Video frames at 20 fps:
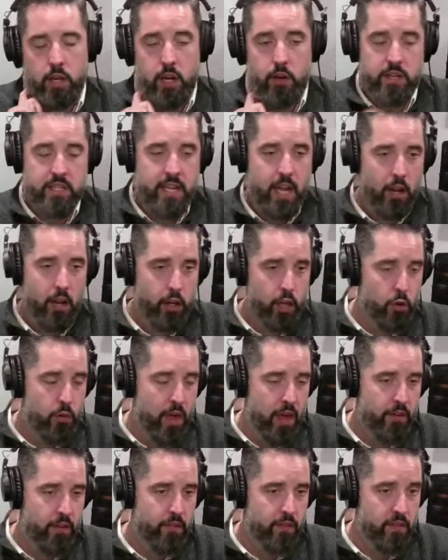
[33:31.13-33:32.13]
So here he's telling
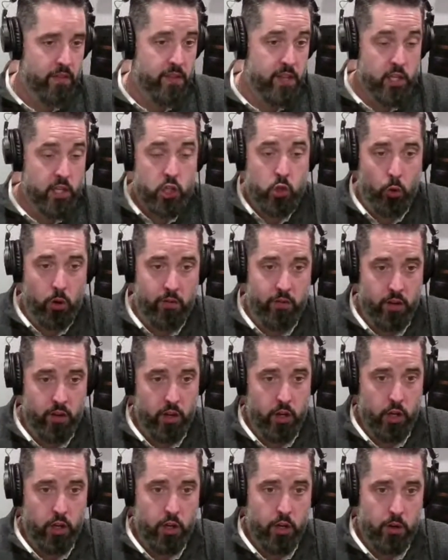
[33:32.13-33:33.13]
you that this sort
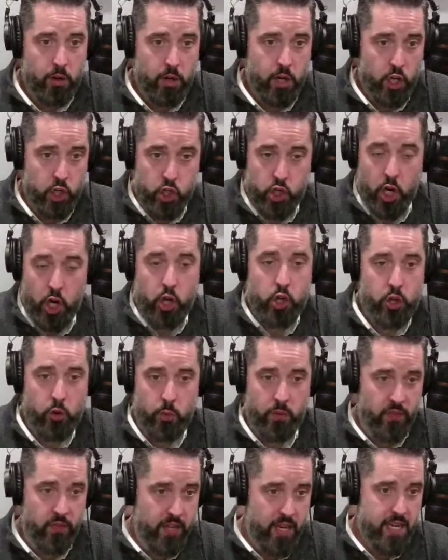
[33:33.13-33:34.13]
of a
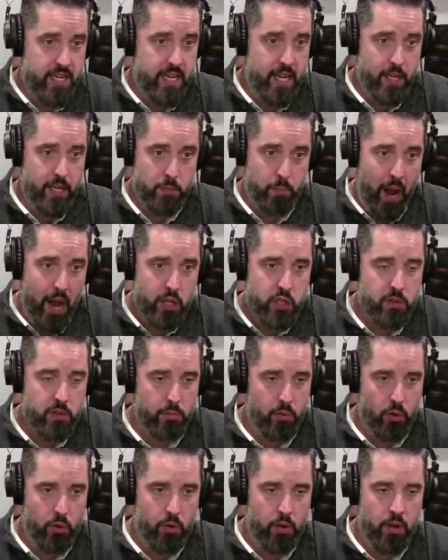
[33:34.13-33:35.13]
conjunction with deity is
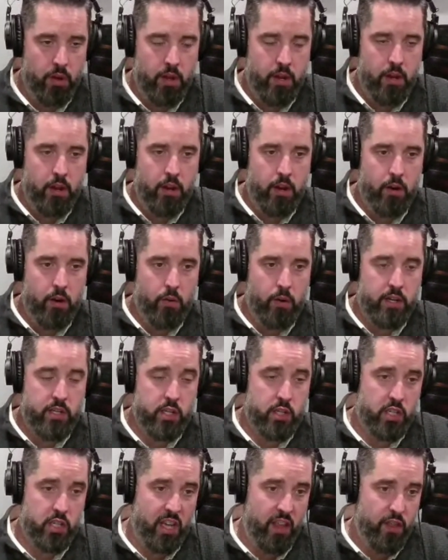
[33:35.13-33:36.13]
possible.
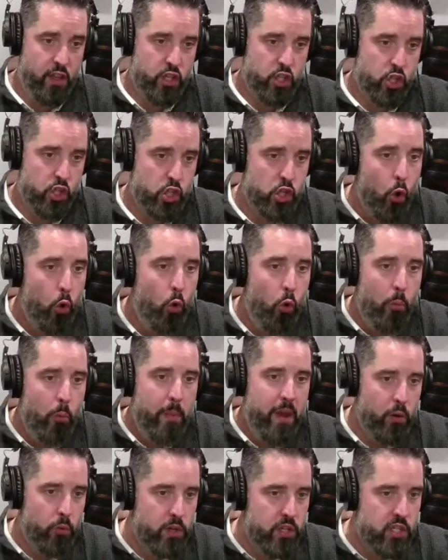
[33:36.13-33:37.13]
He says, the
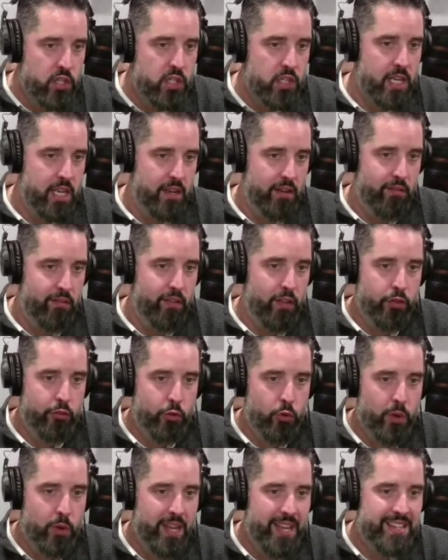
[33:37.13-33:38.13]
soul may receive,
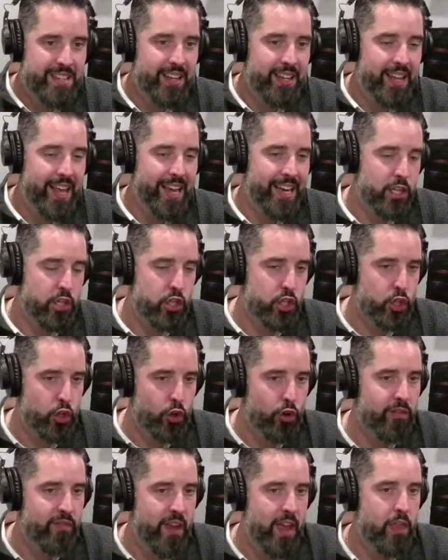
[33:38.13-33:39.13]
and through intellect
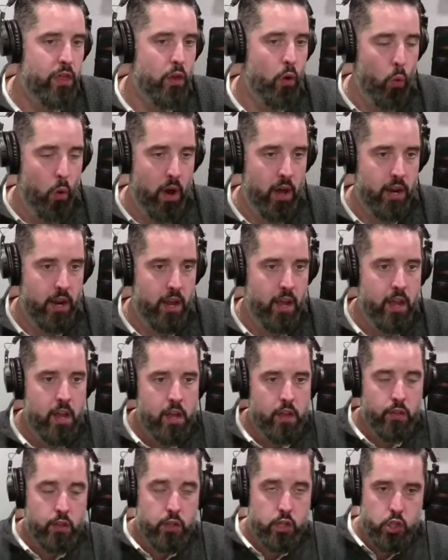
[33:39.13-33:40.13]
survey the one.
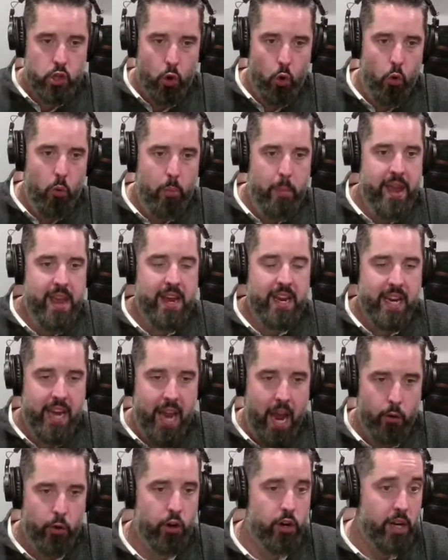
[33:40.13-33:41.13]
The soul may
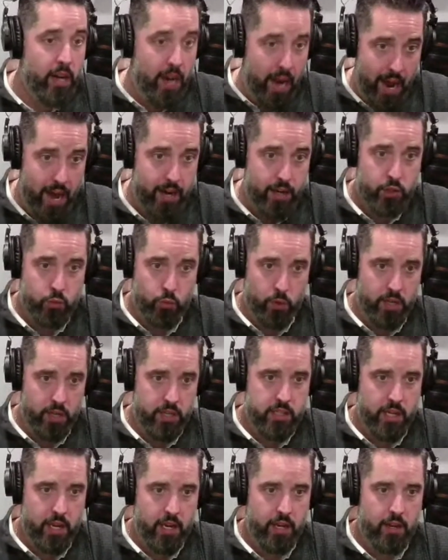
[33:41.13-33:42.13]
encounter God, is
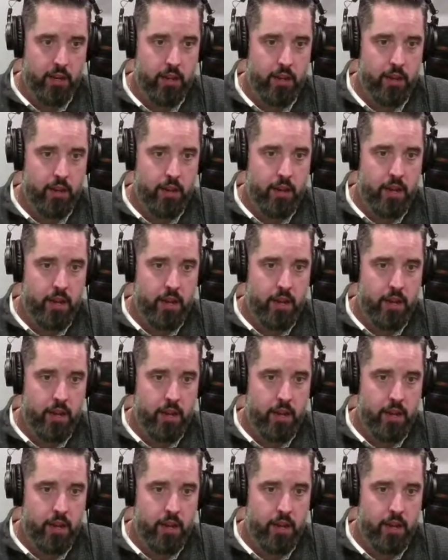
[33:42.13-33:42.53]
what he's saying.